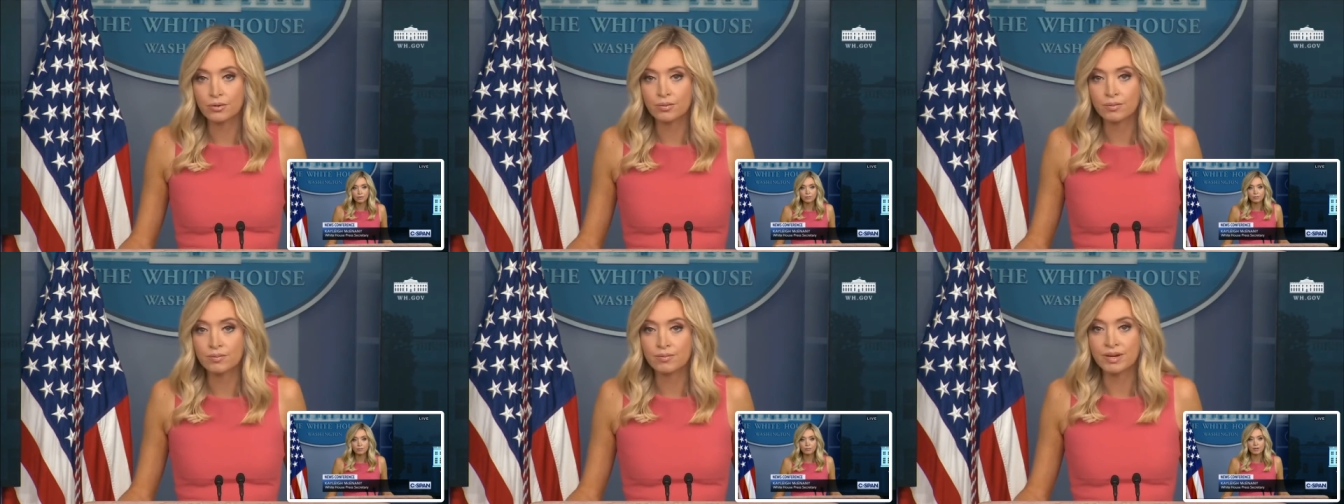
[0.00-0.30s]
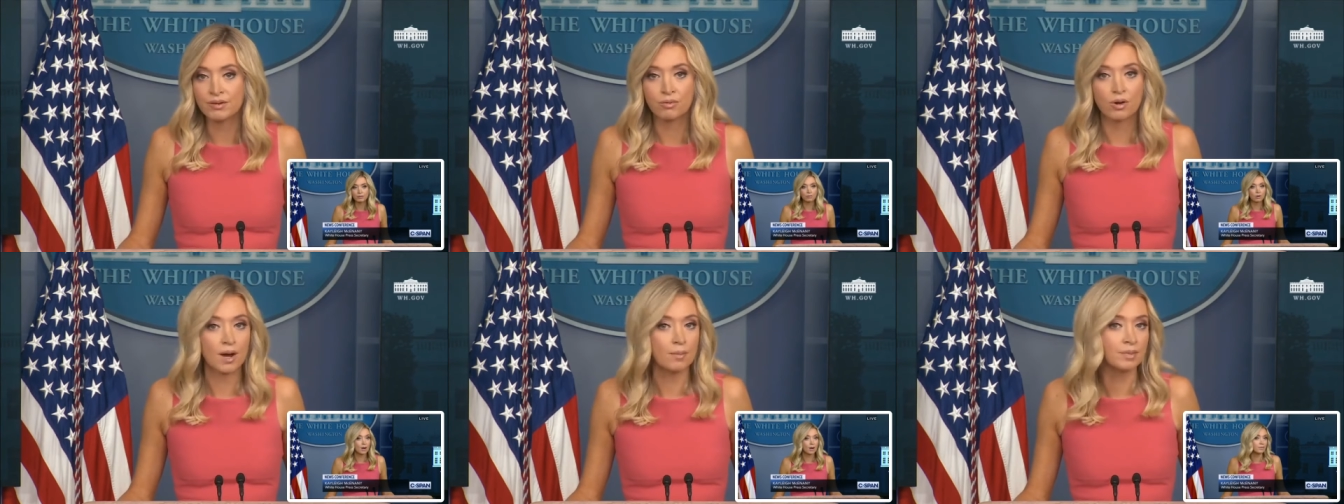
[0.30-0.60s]

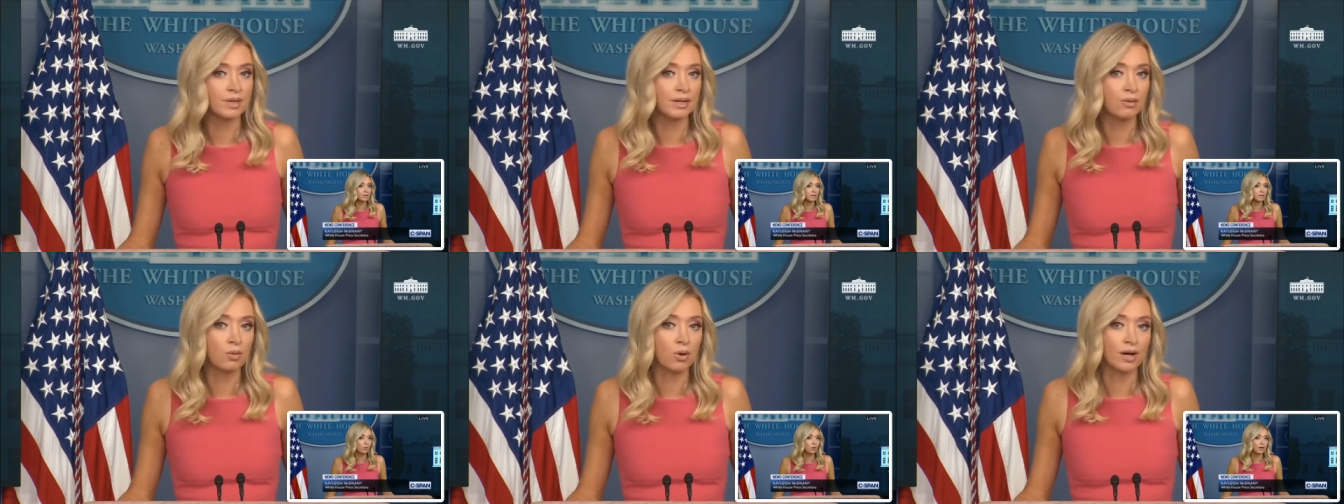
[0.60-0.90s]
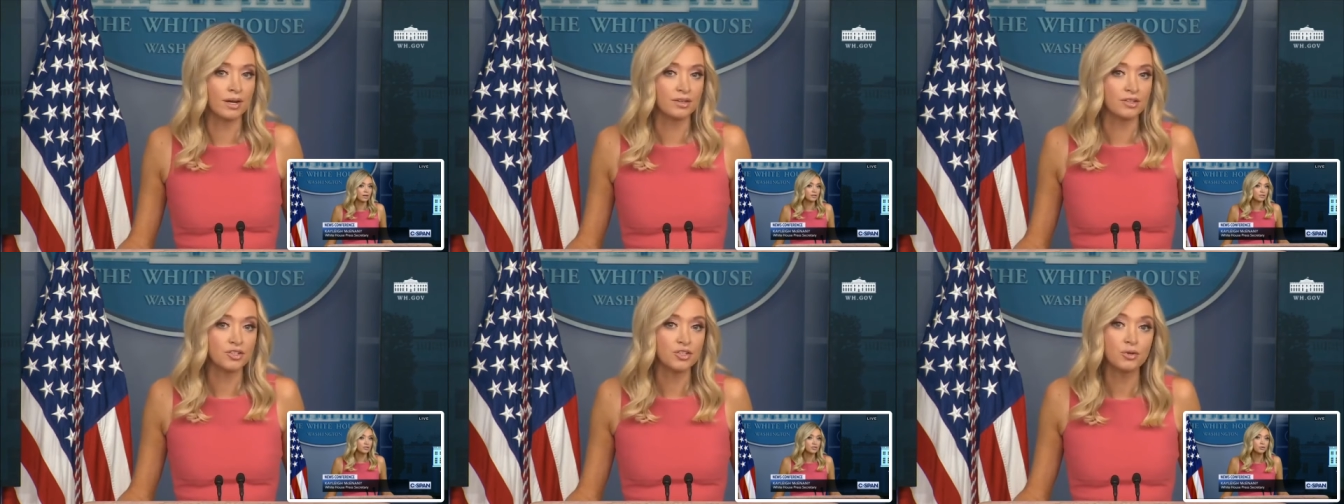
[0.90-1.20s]
Mitt Romney
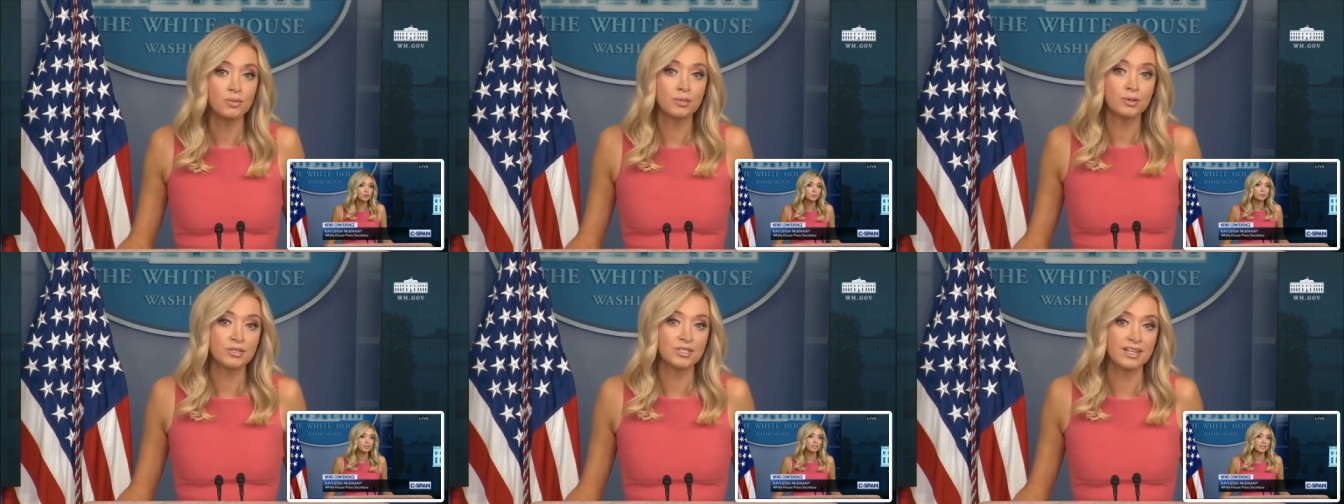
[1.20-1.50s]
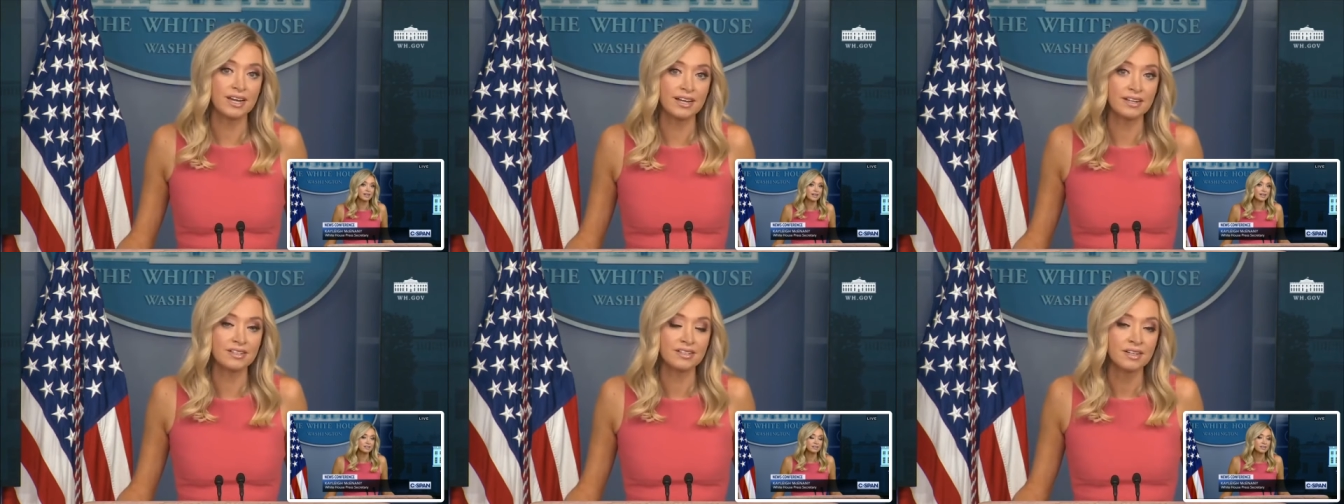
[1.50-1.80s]
won
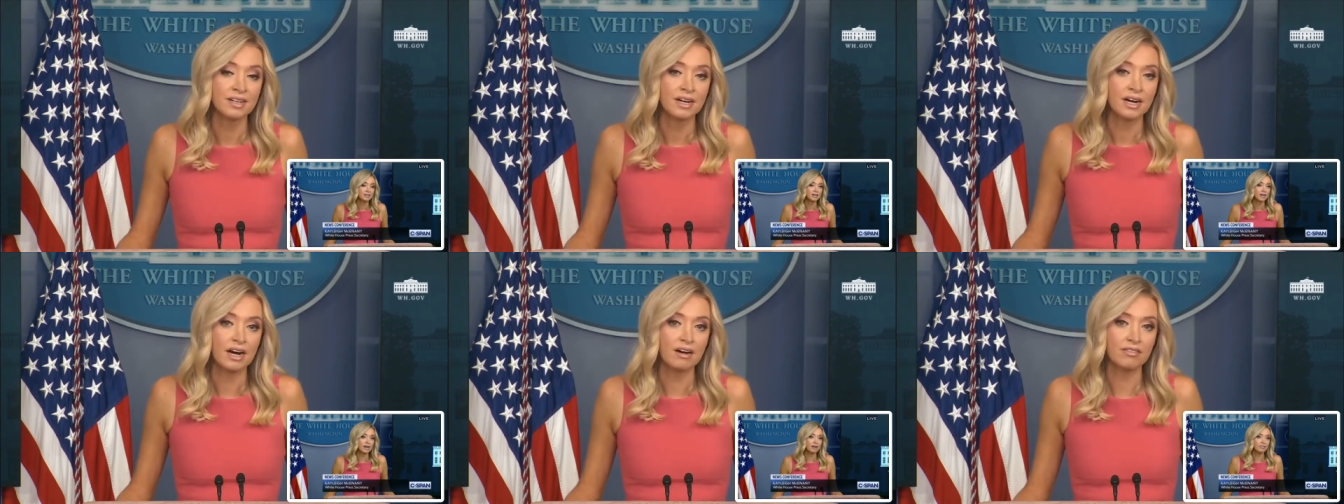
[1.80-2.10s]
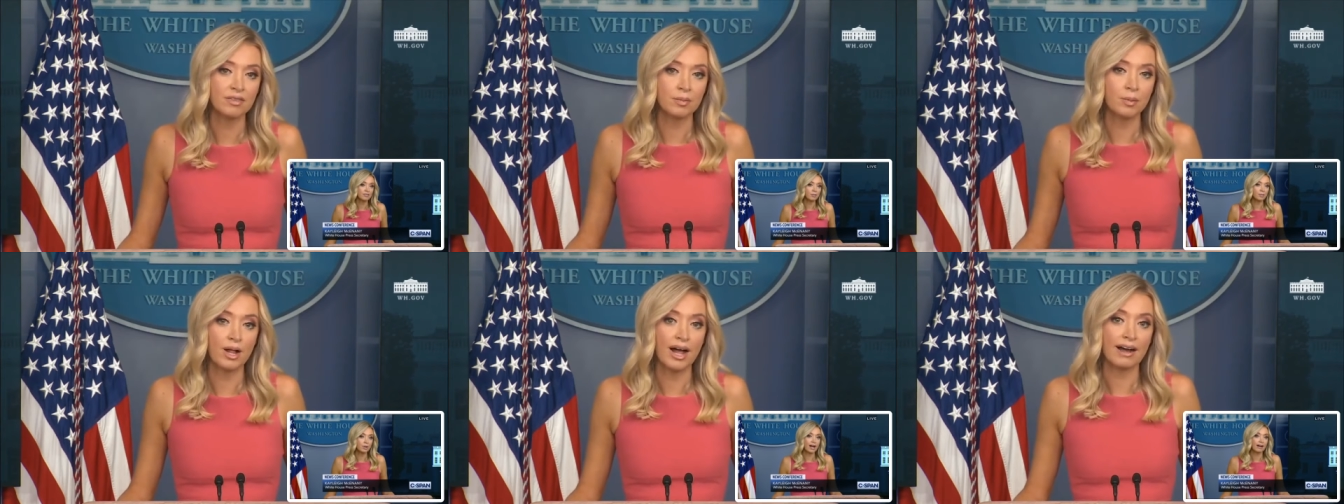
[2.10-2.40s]
2% of
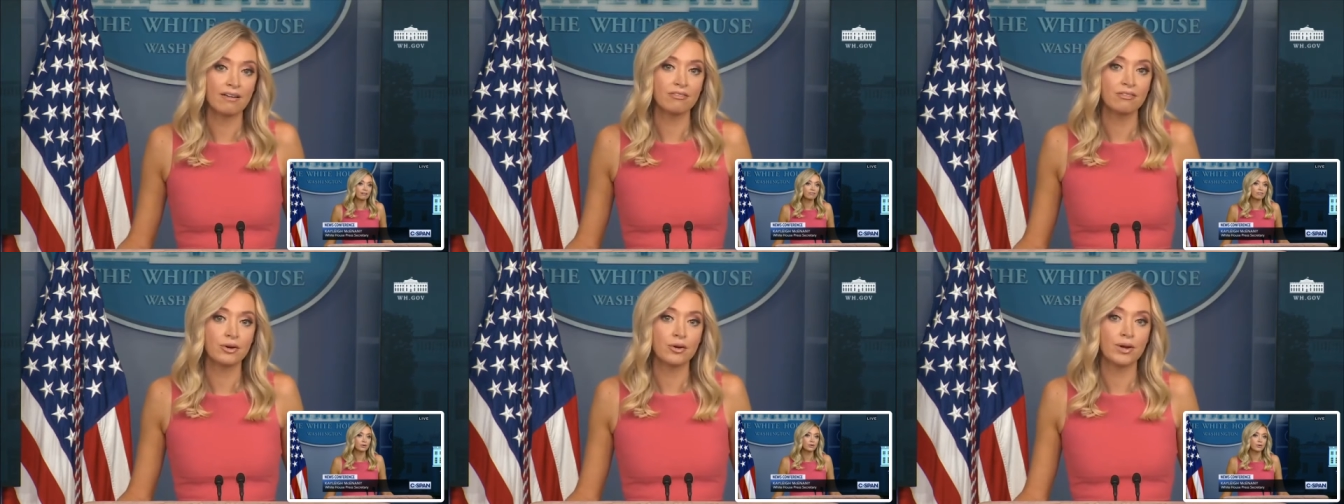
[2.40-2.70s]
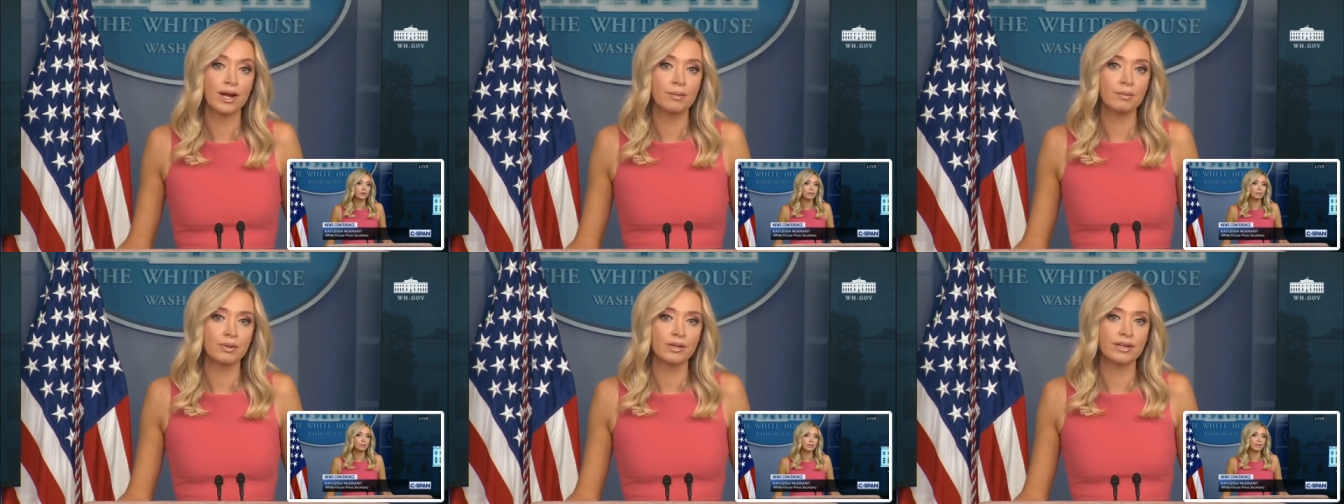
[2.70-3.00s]
the black vote.
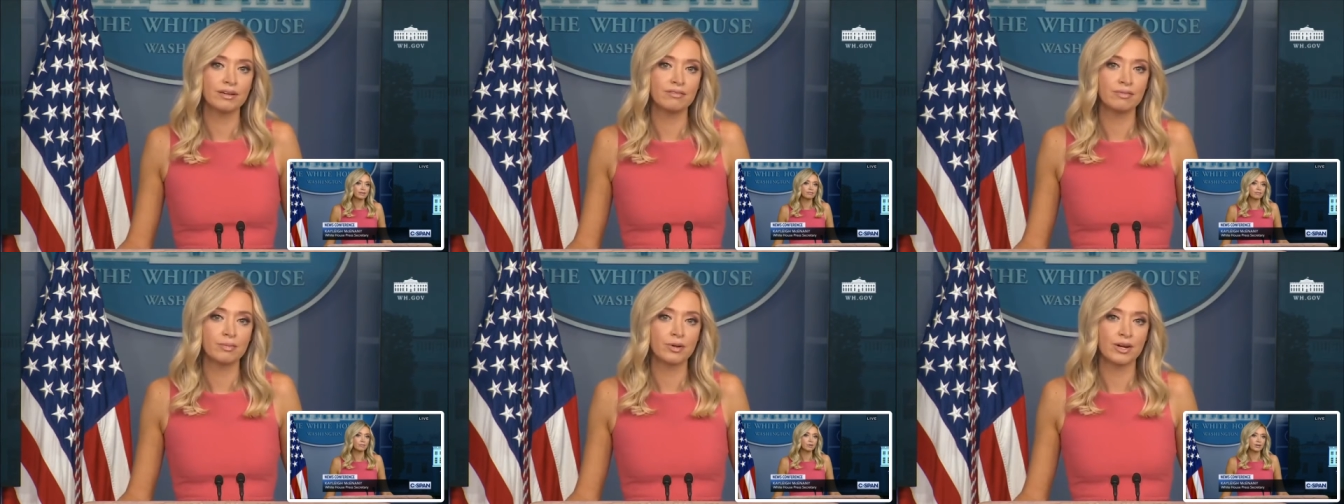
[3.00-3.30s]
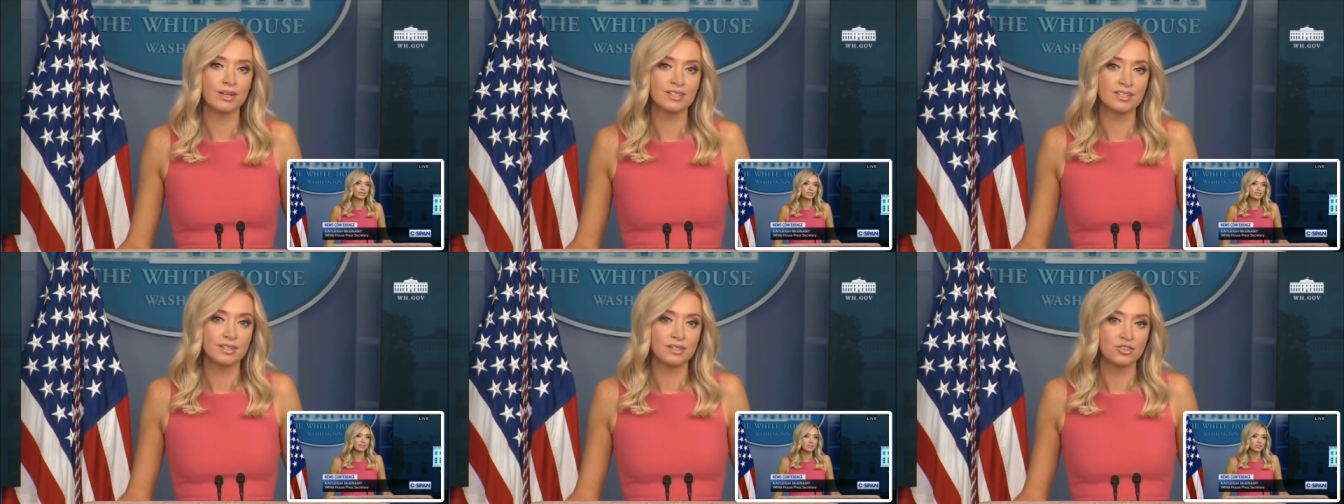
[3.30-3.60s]
I believe
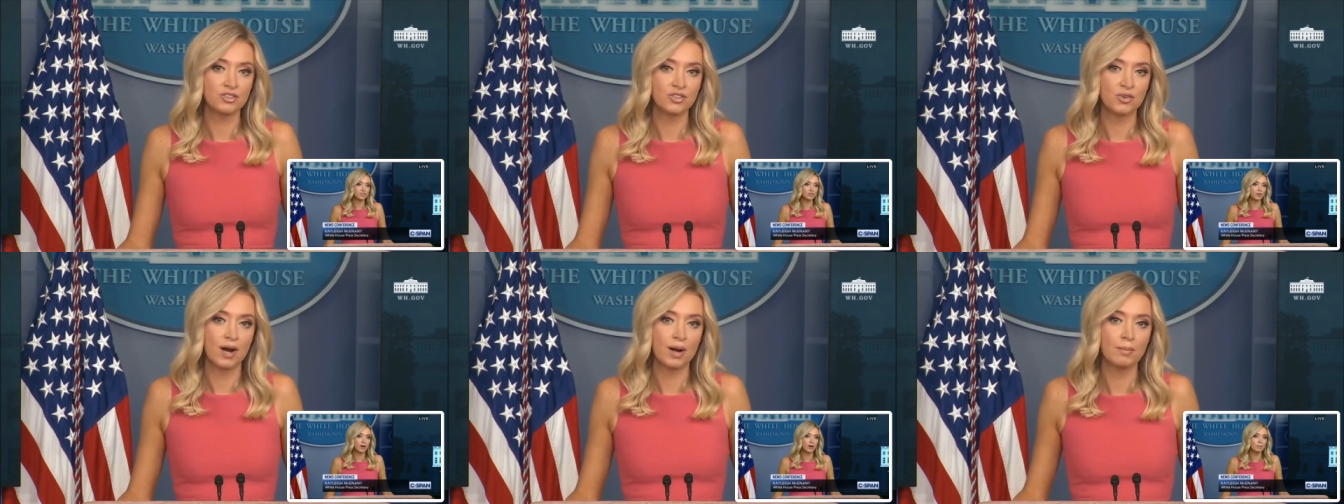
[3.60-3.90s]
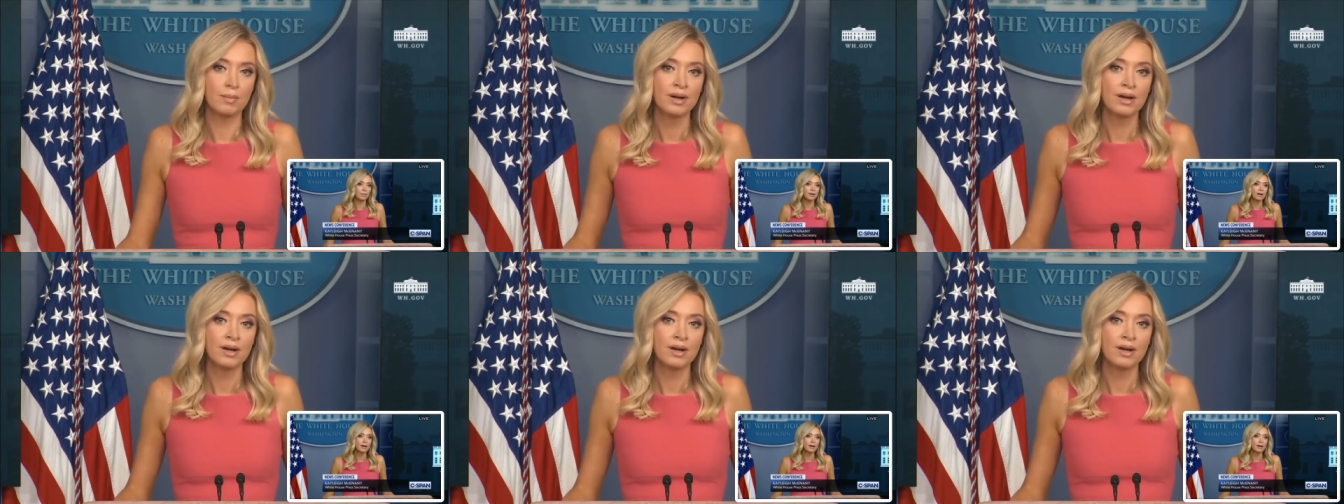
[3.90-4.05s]
President Trump,